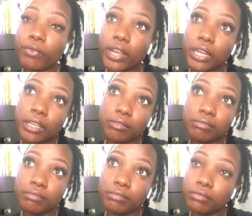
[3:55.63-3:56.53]
raining
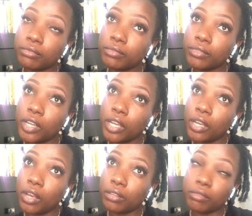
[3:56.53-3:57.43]

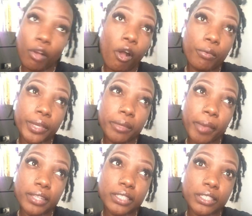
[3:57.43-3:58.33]
all week
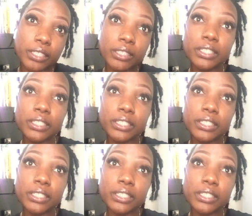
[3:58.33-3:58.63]
basically.